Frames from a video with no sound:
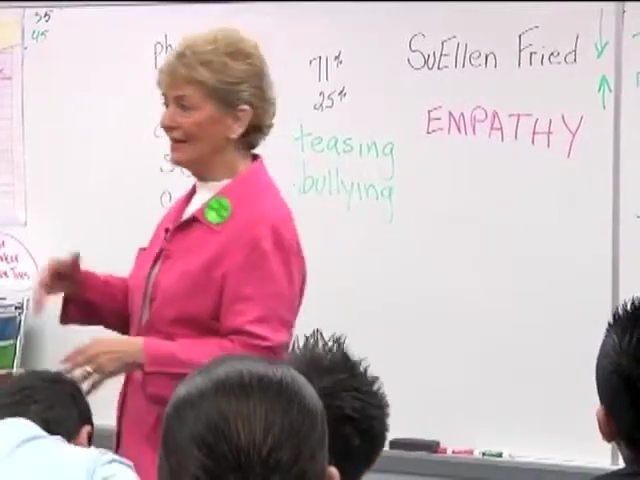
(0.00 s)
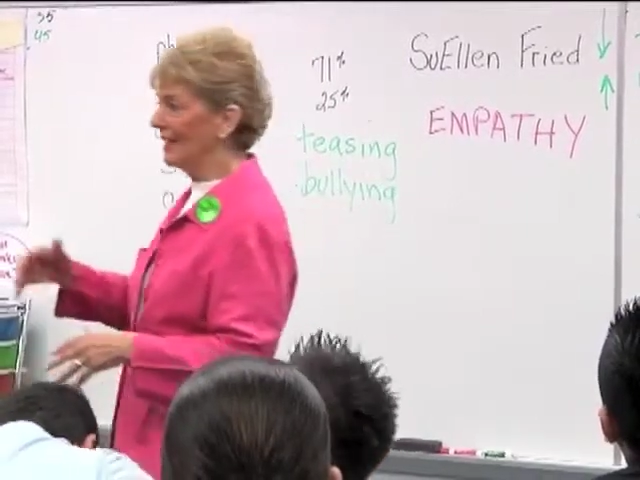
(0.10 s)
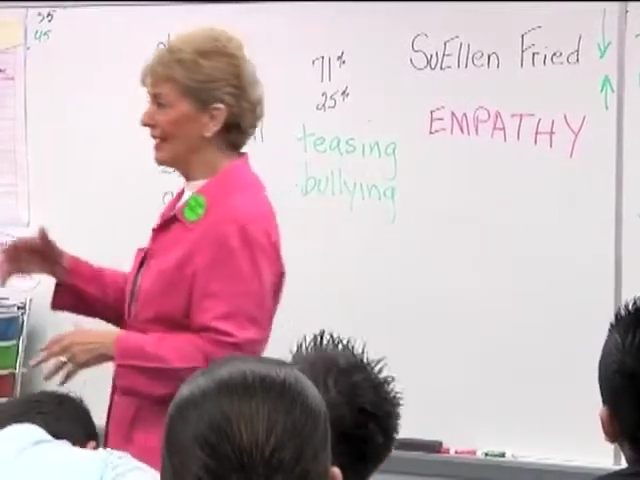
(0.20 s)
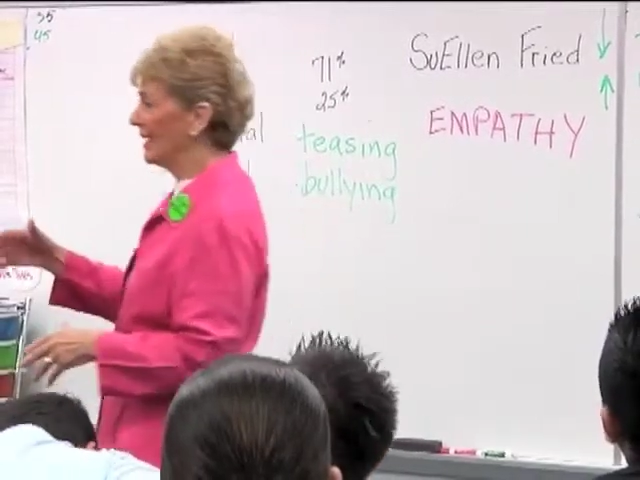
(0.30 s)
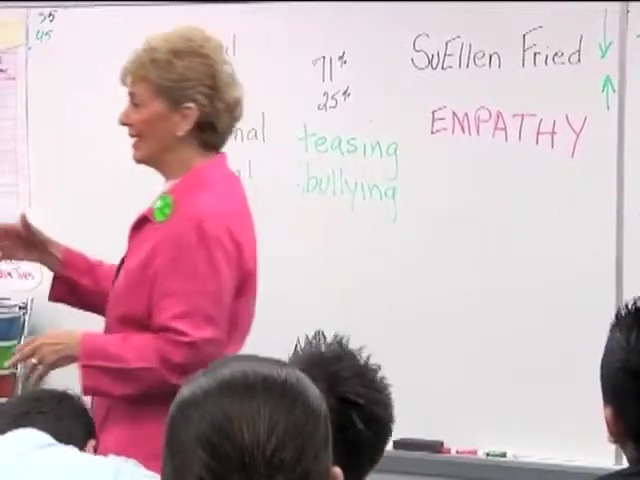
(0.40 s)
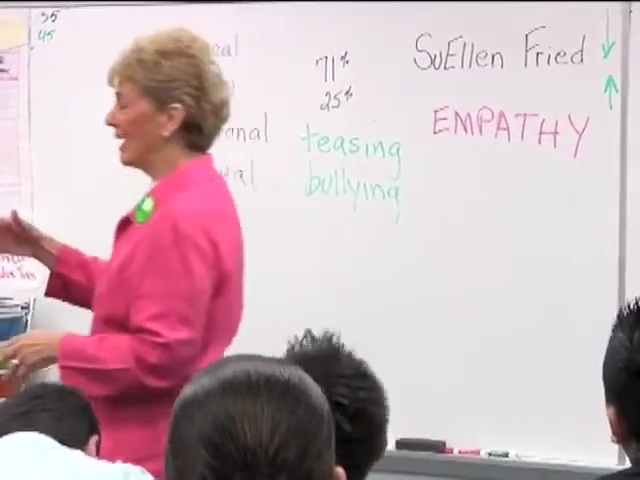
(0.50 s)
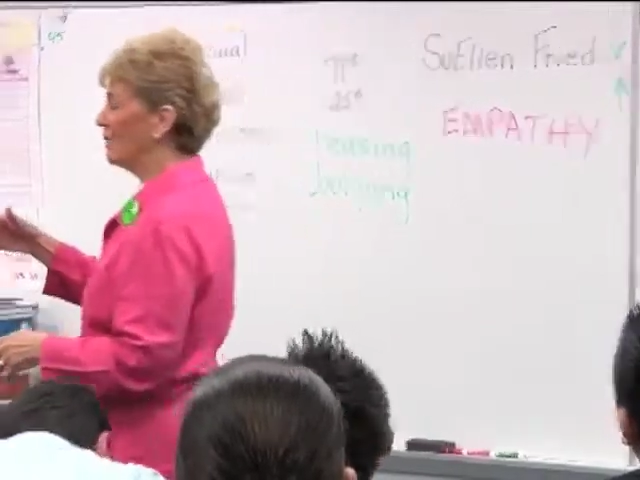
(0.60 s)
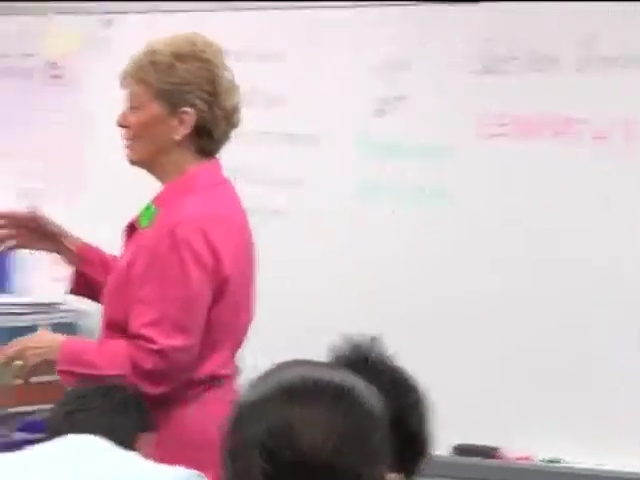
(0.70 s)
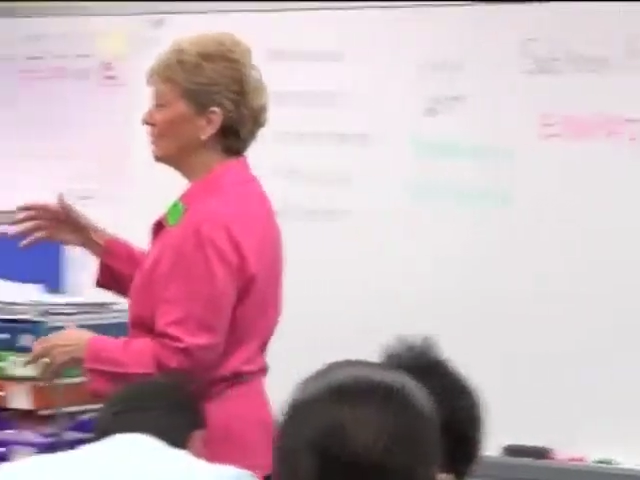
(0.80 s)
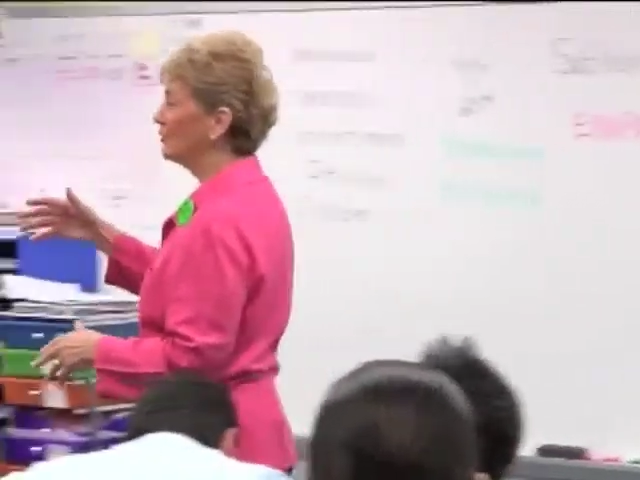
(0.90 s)
then a
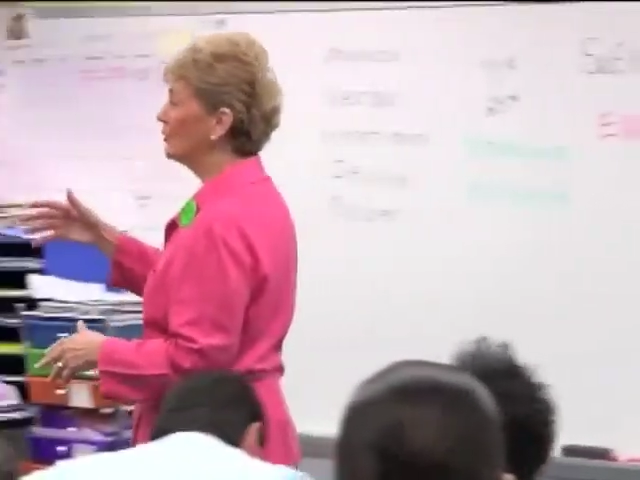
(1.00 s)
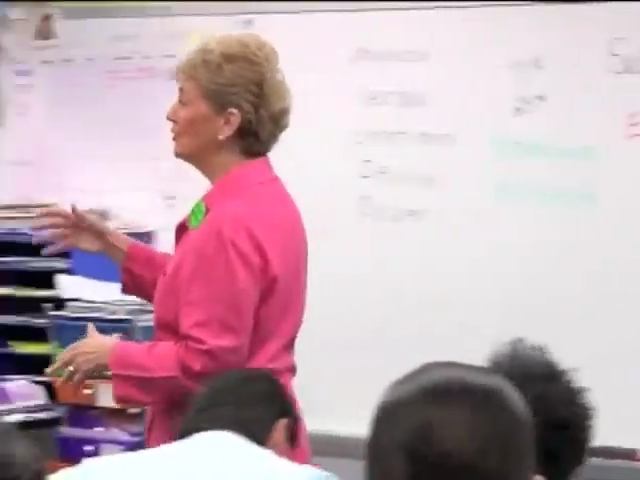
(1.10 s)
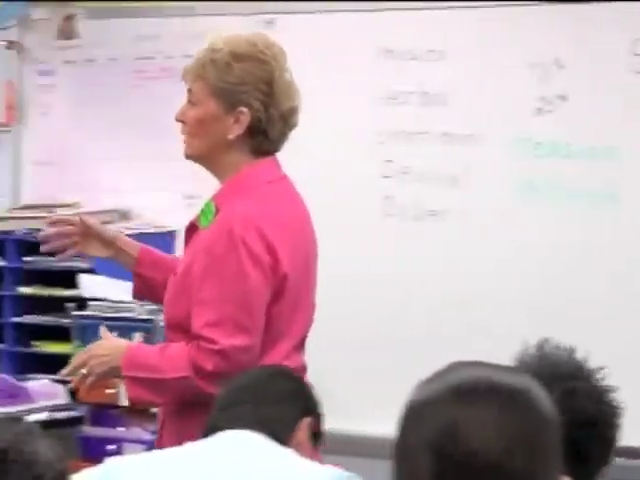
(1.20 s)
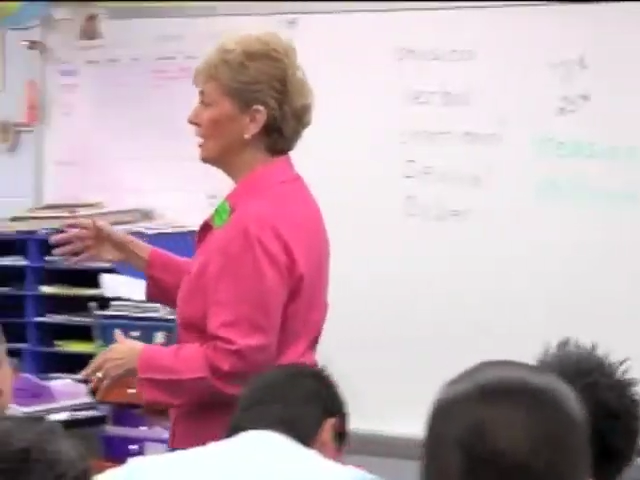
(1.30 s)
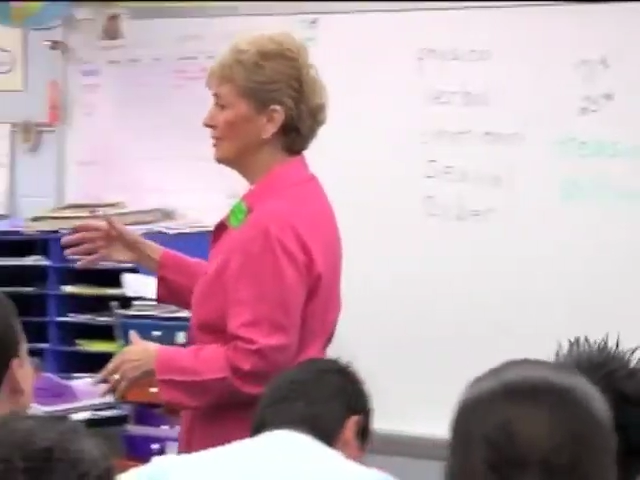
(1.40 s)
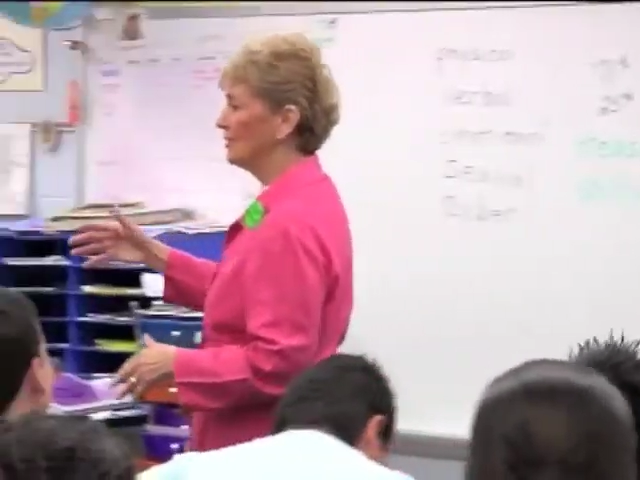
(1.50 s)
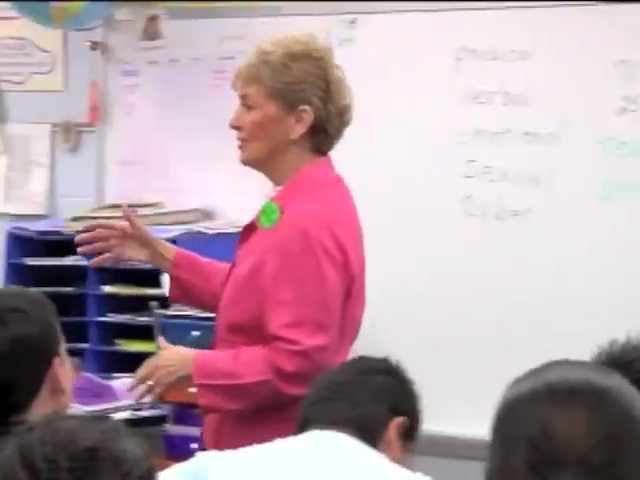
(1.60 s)
month or two later,